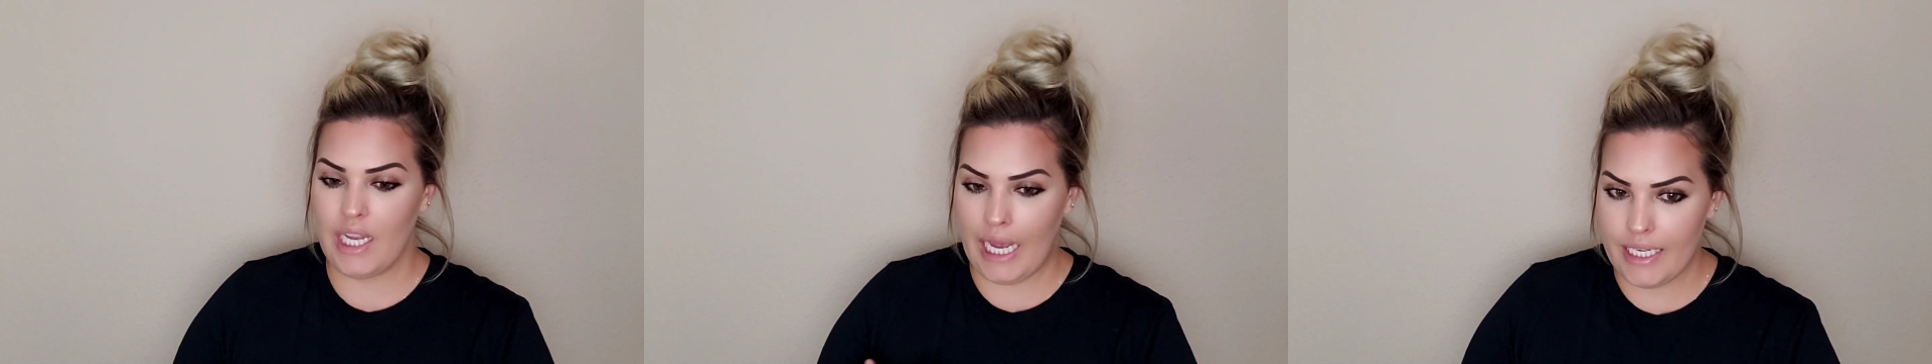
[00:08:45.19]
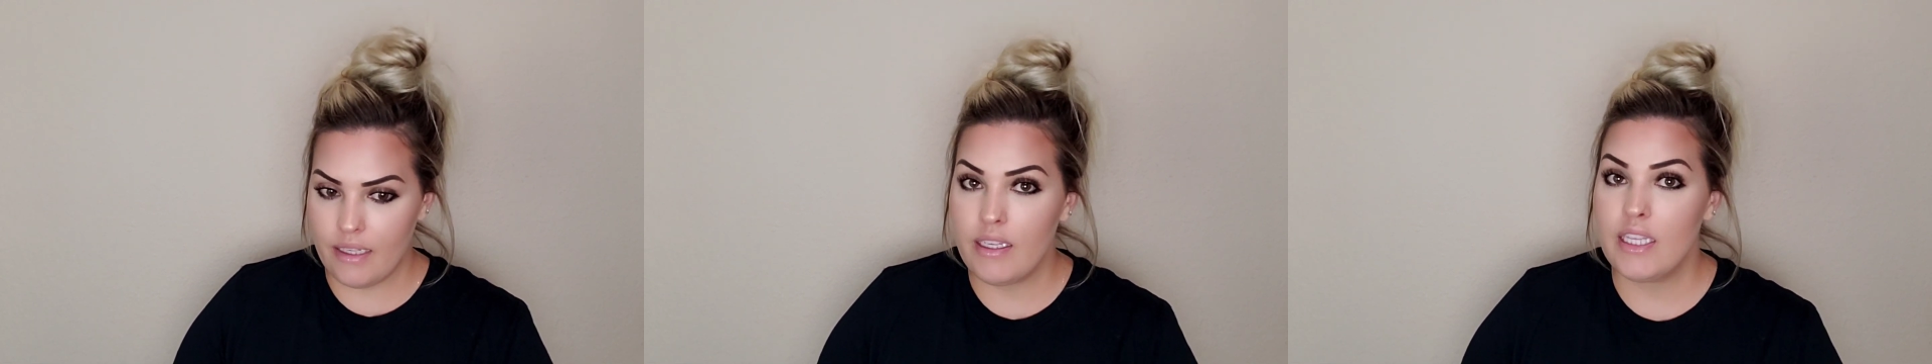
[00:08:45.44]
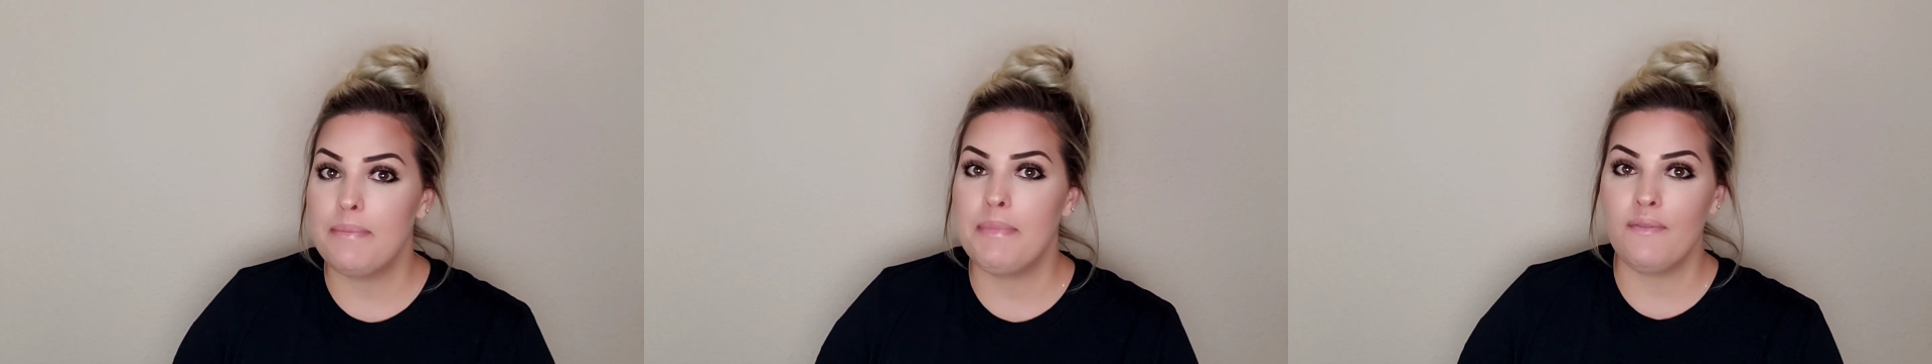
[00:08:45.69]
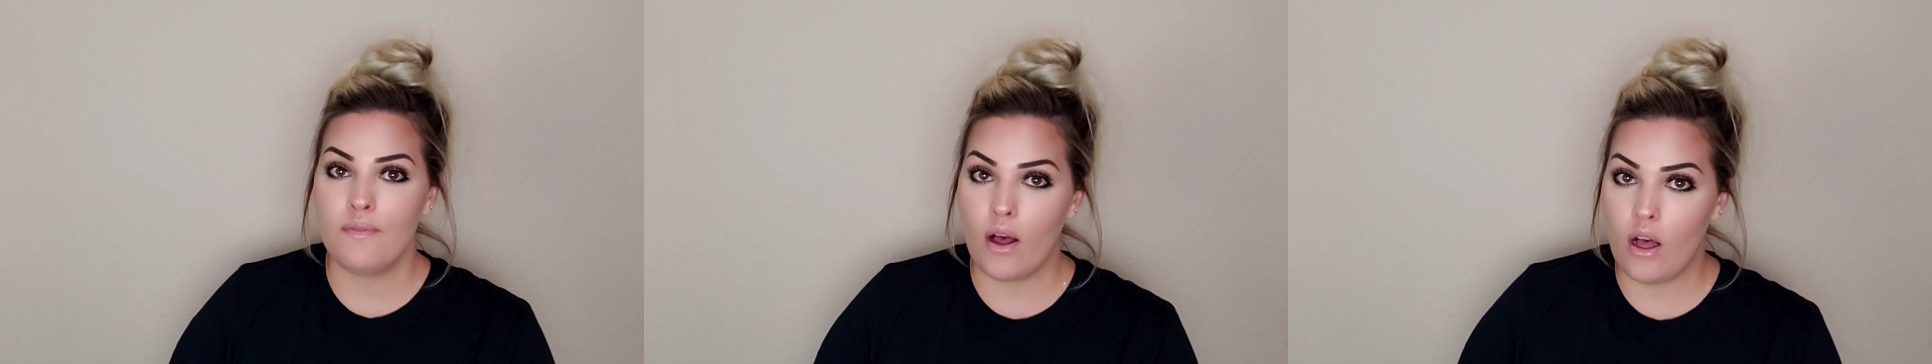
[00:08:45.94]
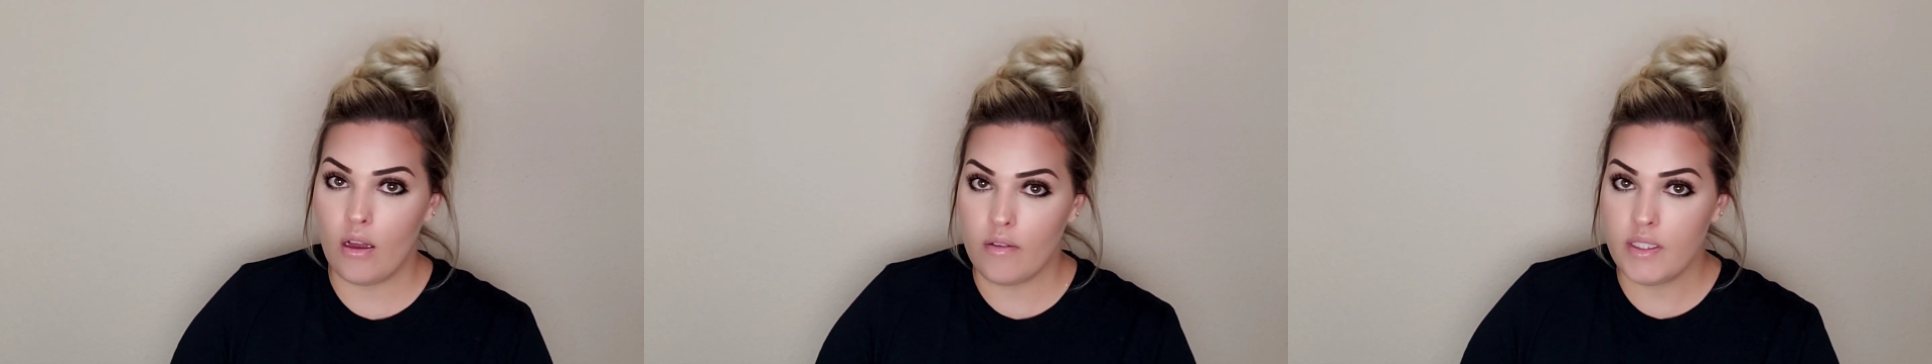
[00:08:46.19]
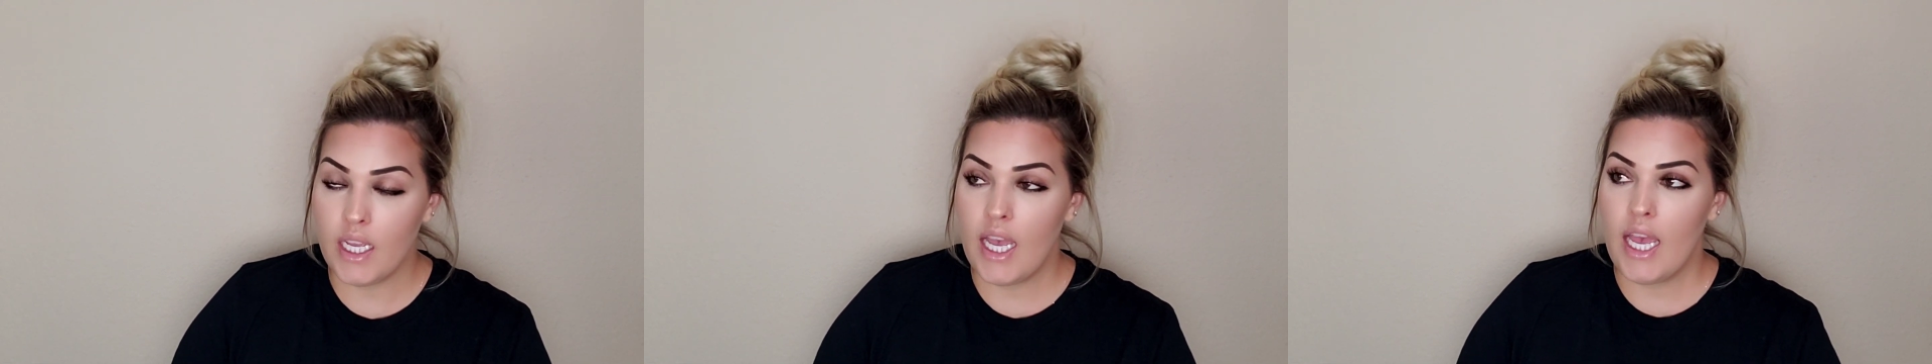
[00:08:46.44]
Kind of get them
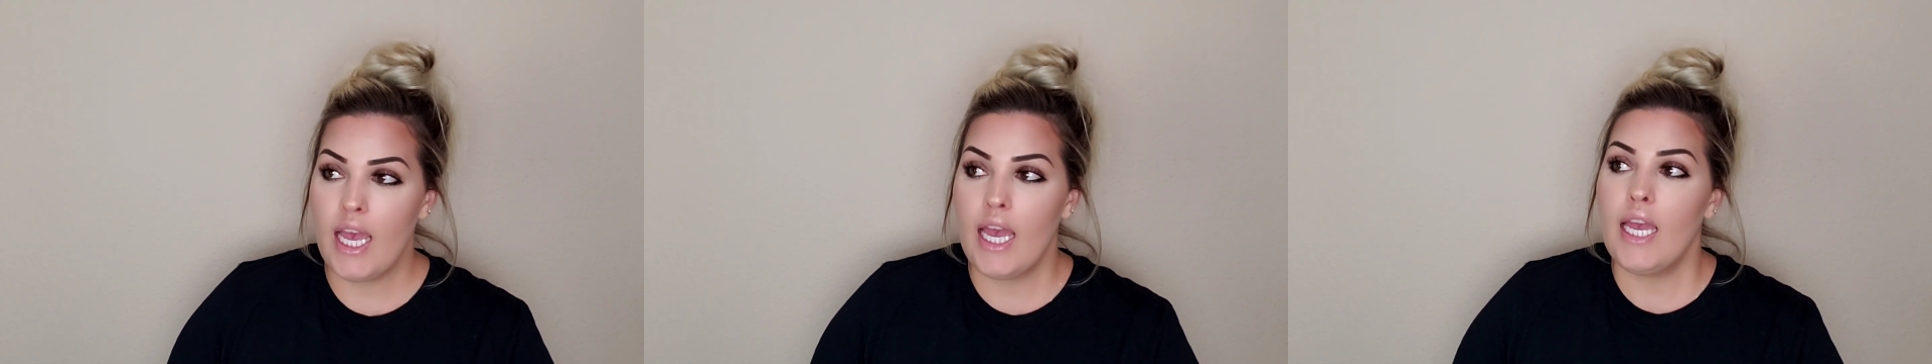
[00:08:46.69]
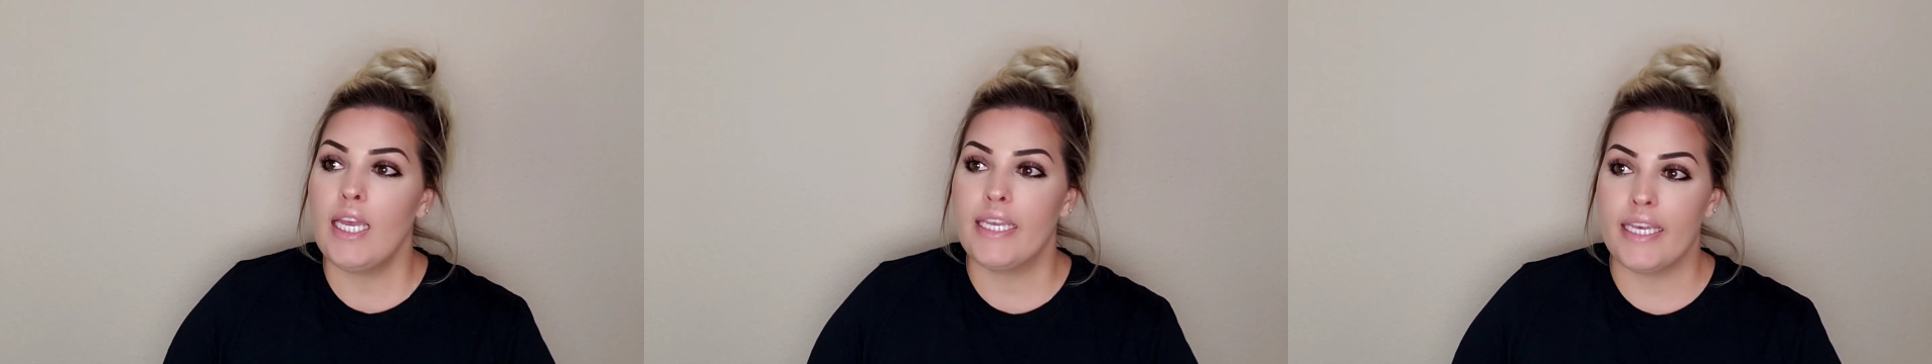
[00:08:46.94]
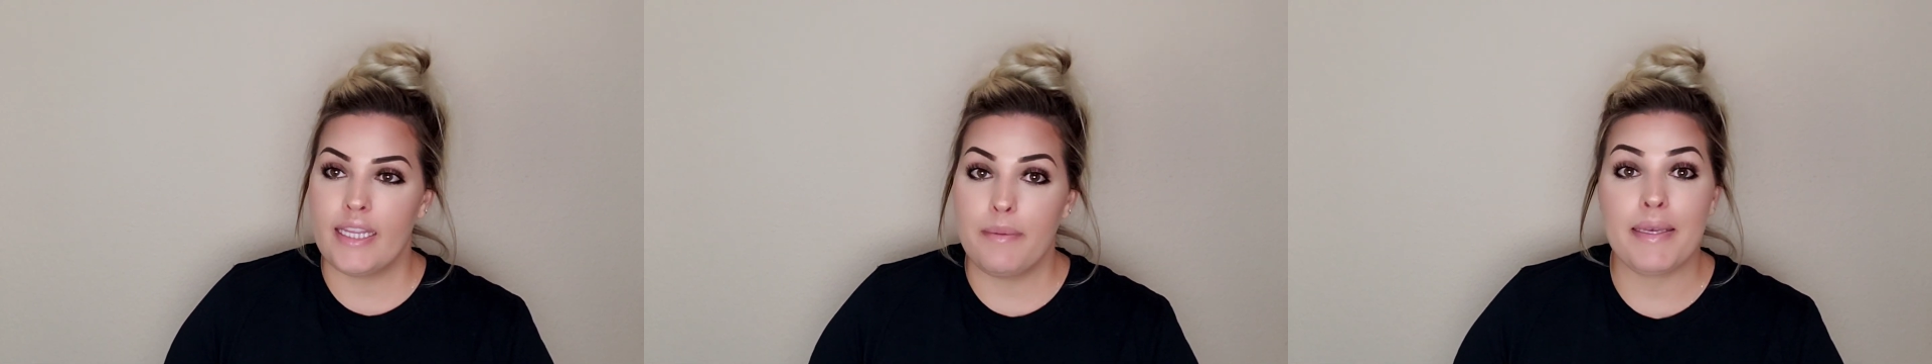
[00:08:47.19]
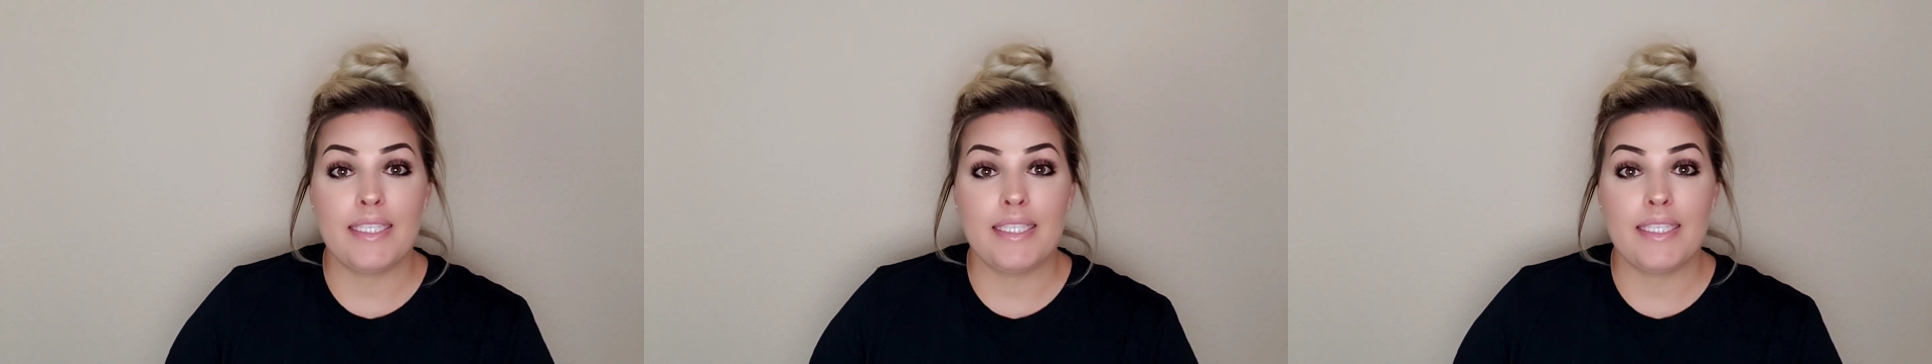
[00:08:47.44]
involved, get them